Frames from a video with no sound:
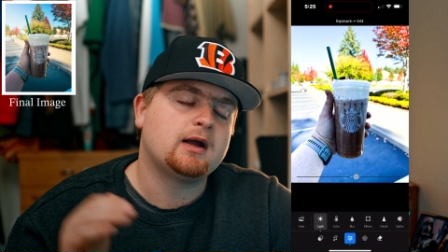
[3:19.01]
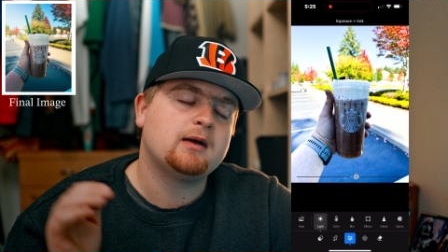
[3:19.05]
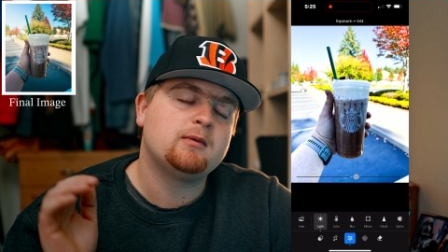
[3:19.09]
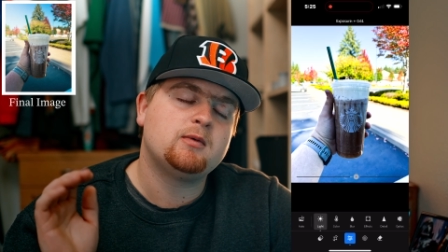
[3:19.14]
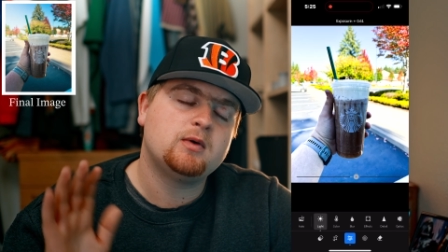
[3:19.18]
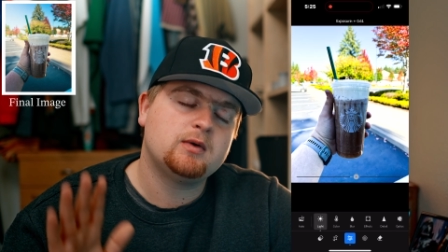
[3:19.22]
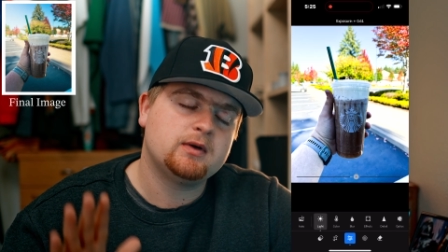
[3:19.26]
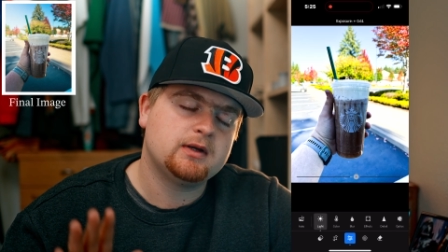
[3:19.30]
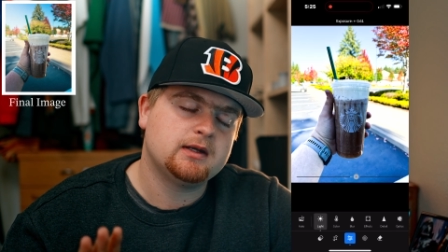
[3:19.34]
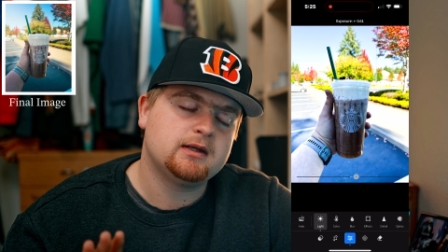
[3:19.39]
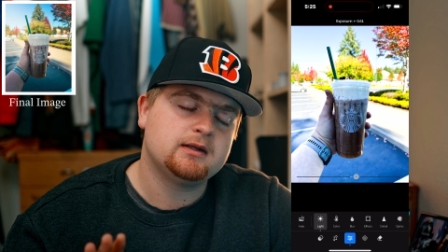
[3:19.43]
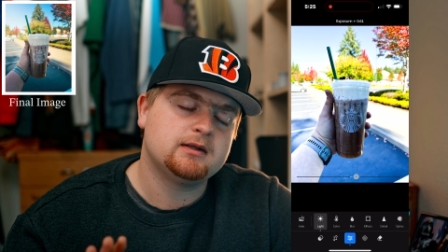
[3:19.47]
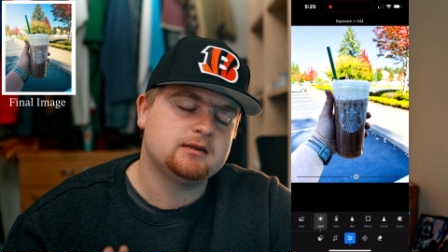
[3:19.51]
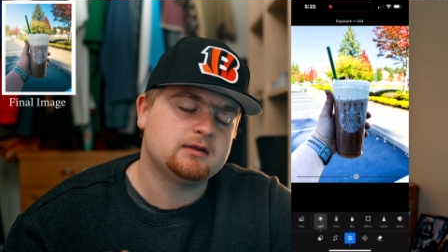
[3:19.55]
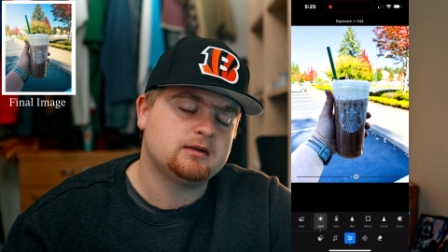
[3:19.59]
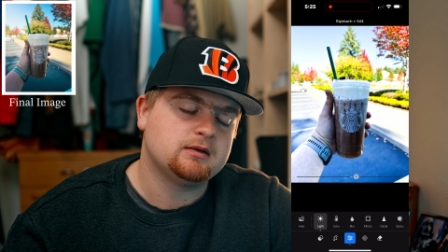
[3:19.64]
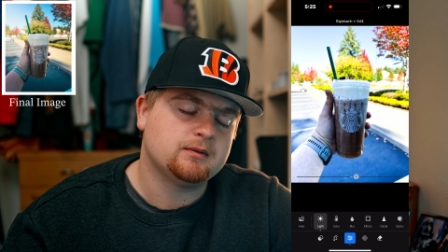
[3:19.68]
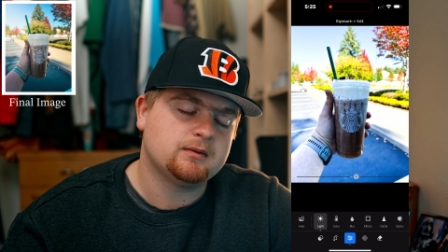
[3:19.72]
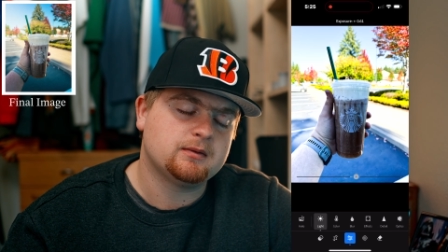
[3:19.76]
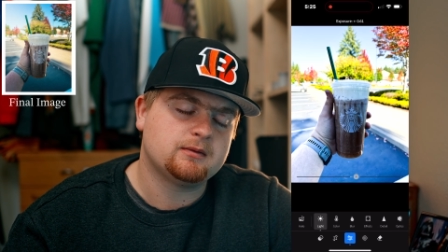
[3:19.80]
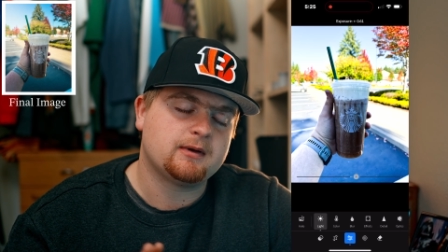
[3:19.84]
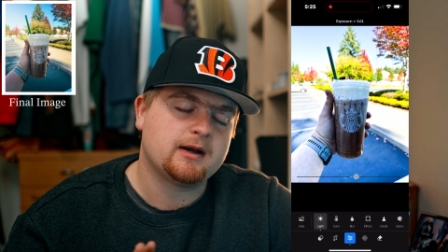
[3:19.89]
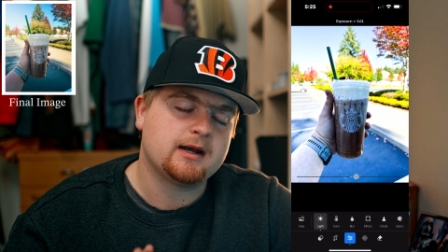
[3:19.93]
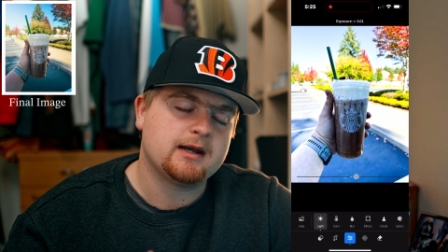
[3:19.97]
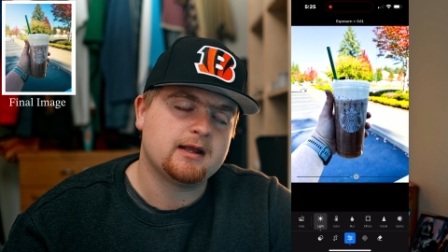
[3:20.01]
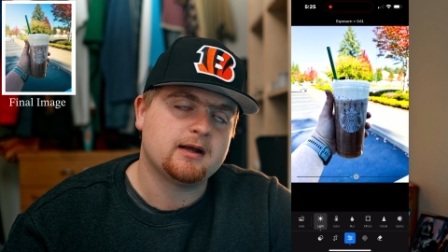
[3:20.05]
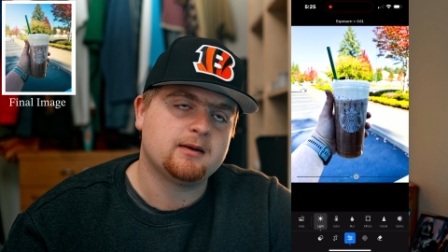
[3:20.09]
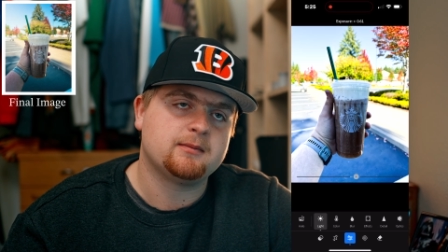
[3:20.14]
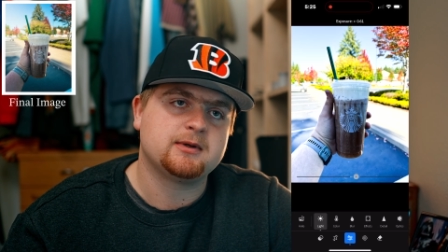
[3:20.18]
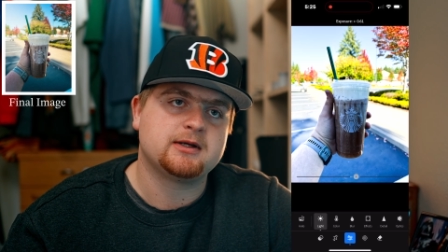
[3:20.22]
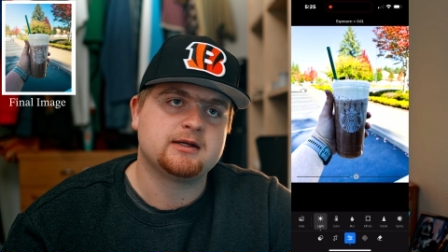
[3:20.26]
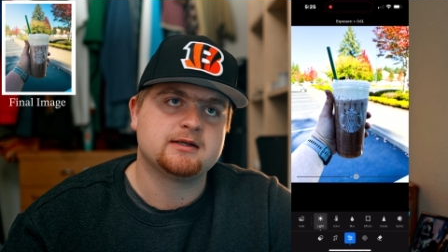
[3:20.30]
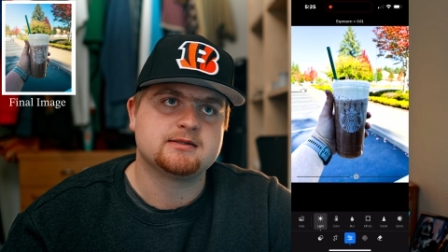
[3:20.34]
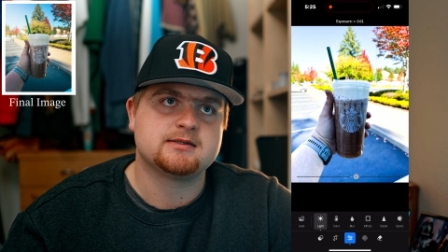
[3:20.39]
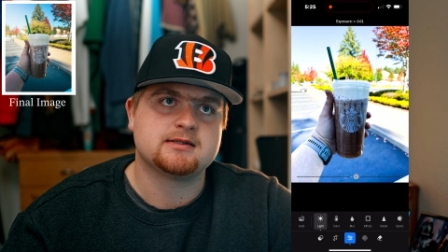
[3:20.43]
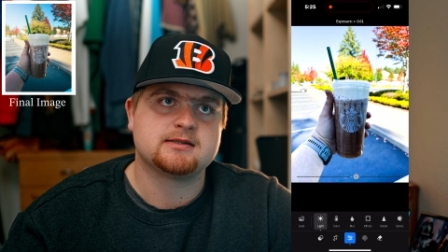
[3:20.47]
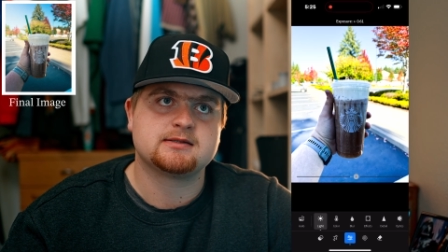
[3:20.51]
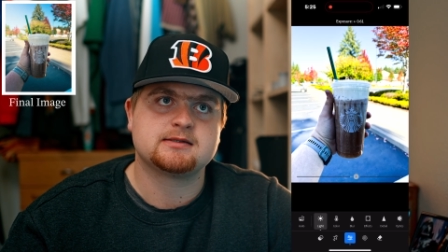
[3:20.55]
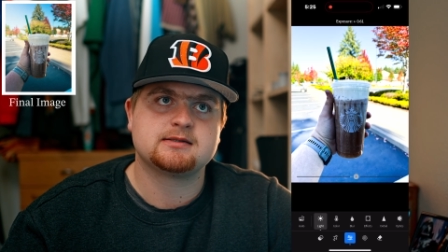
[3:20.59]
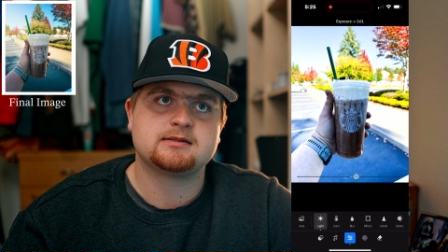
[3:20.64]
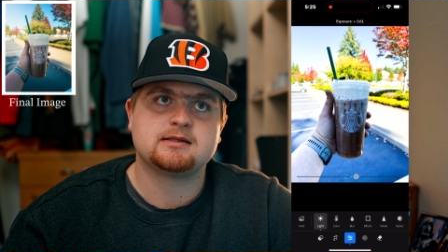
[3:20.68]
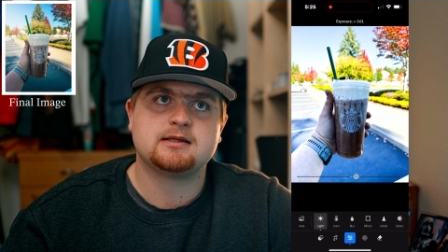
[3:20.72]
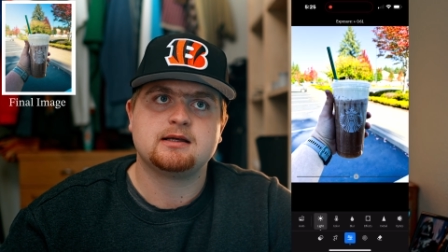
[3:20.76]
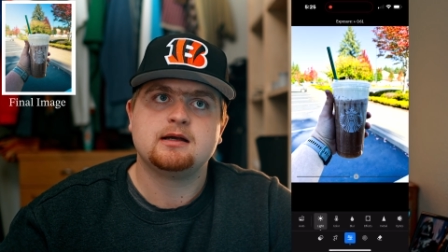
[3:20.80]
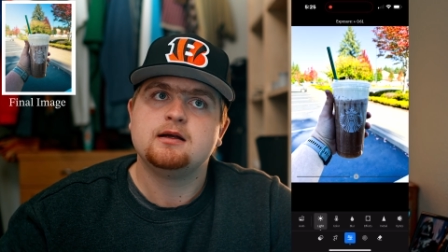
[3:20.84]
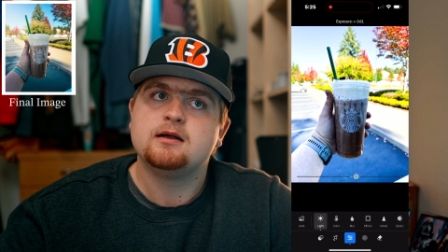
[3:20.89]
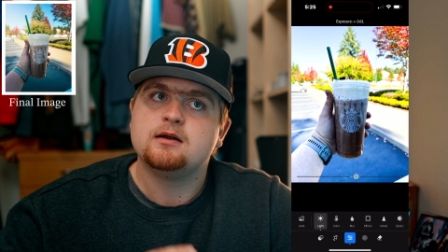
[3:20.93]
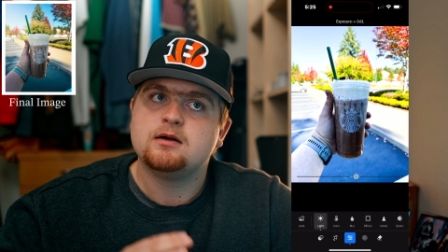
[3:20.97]
I won't get into it right now because
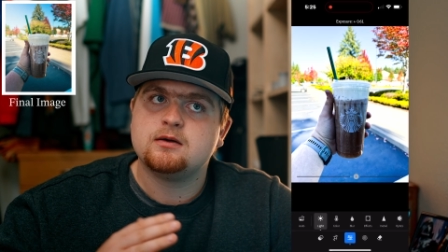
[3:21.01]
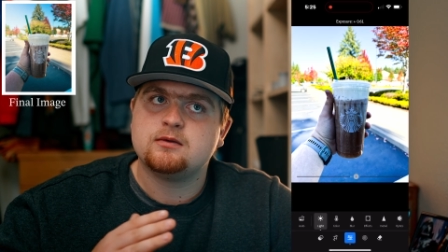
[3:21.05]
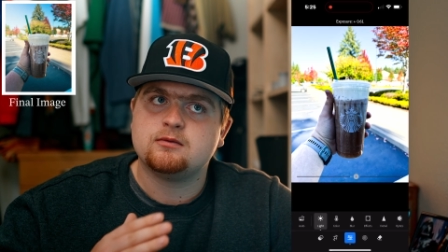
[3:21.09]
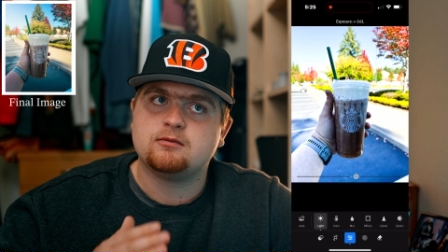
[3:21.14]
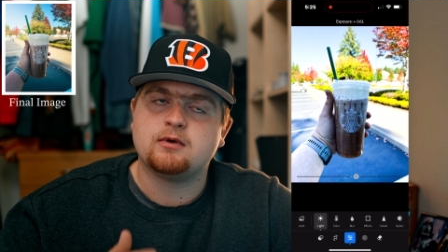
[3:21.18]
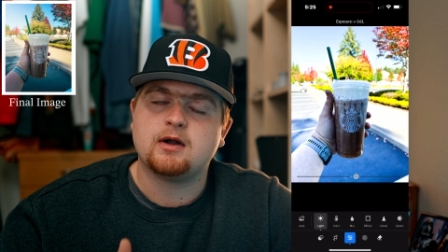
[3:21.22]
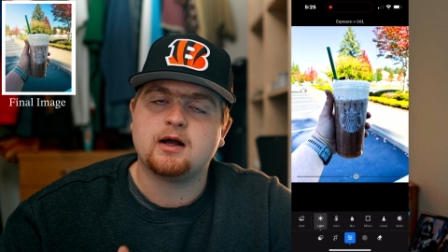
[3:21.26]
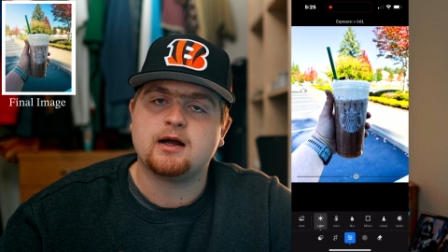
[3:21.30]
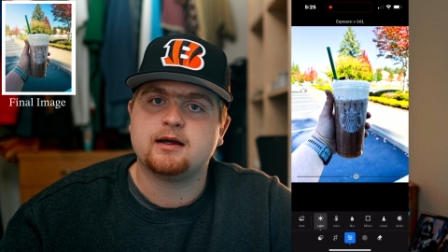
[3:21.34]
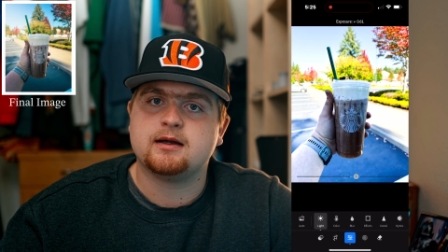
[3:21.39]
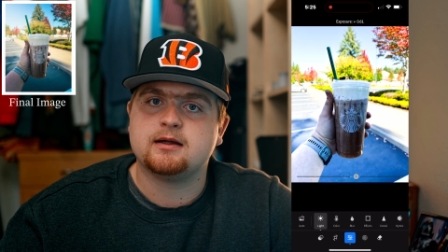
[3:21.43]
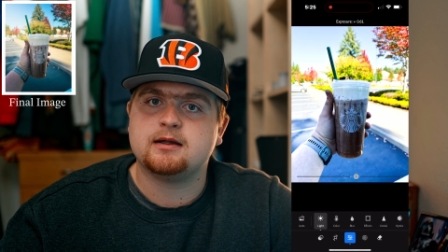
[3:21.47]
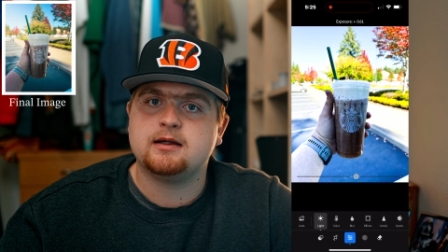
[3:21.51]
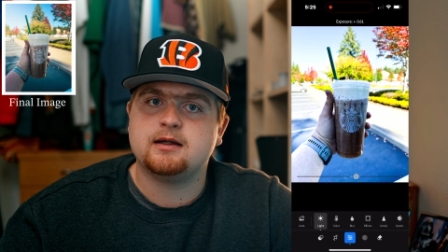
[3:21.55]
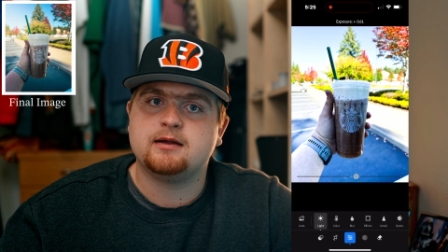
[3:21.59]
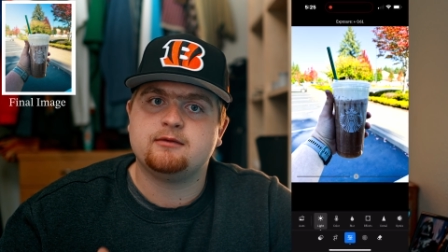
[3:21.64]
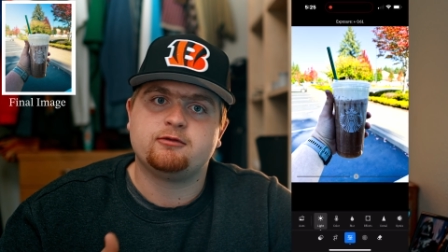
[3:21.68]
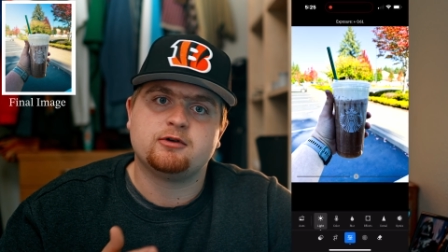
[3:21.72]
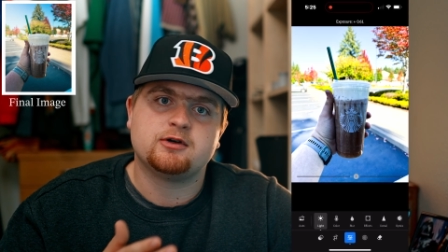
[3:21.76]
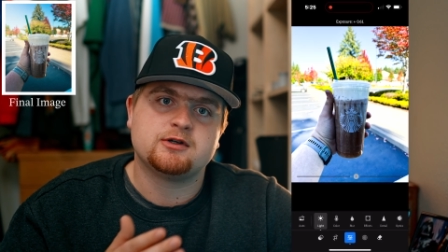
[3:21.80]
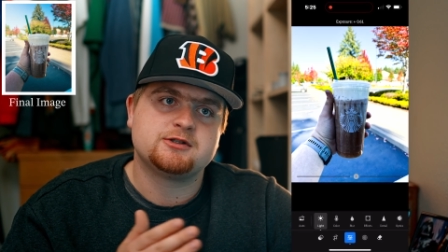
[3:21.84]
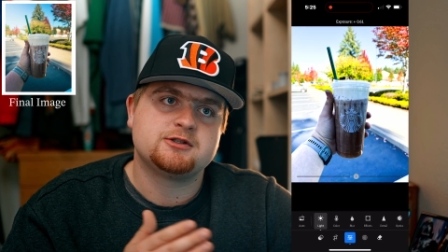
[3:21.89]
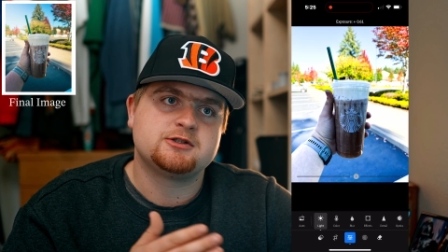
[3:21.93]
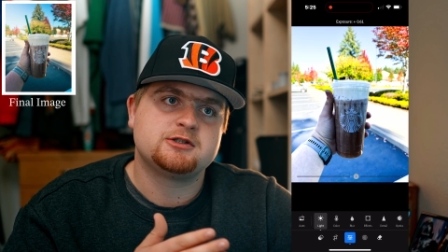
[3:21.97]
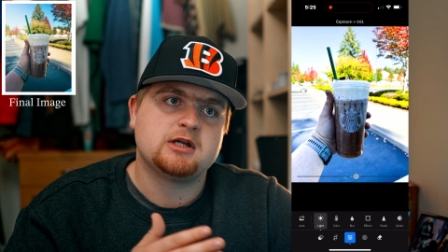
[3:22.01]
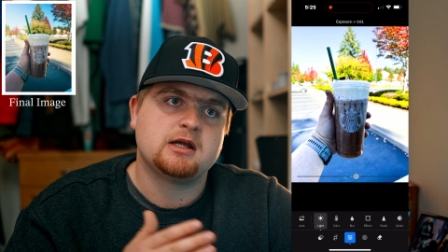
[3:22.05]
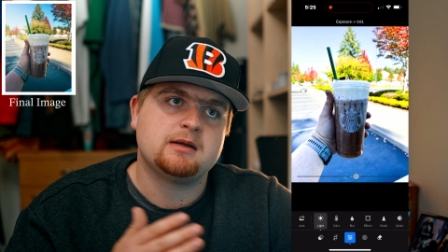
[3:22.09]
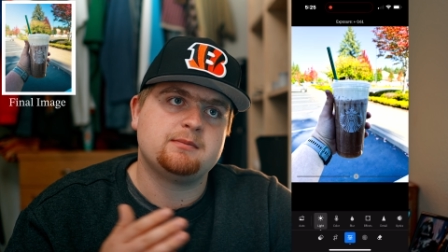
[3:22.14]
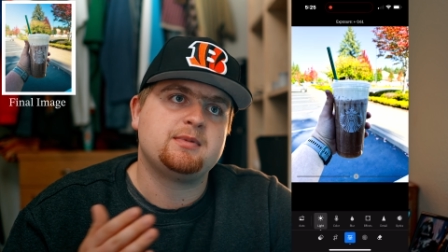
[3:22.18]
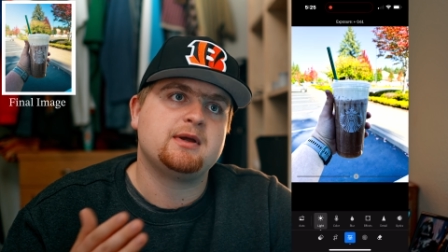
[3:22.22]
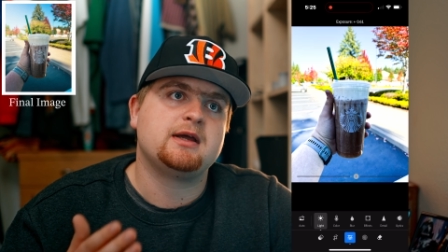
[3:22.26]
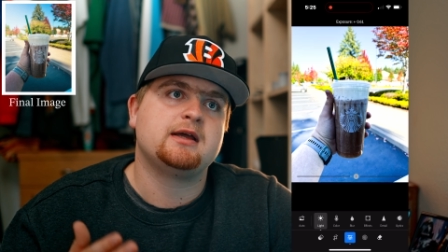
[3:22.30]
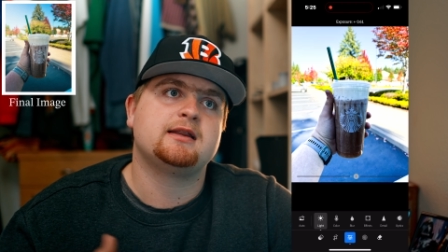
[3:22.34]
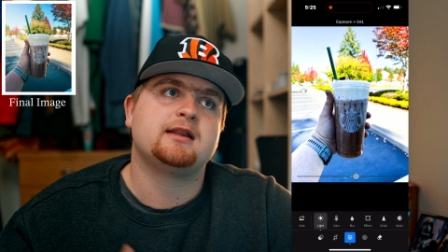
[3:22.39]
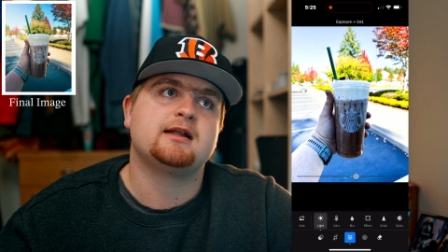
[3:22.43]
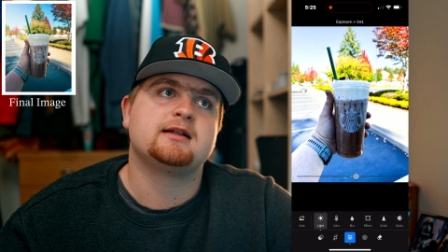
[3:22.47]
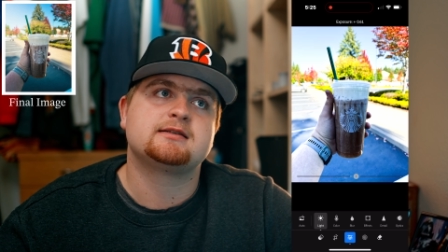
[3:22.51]
it's RAW versus JPEG.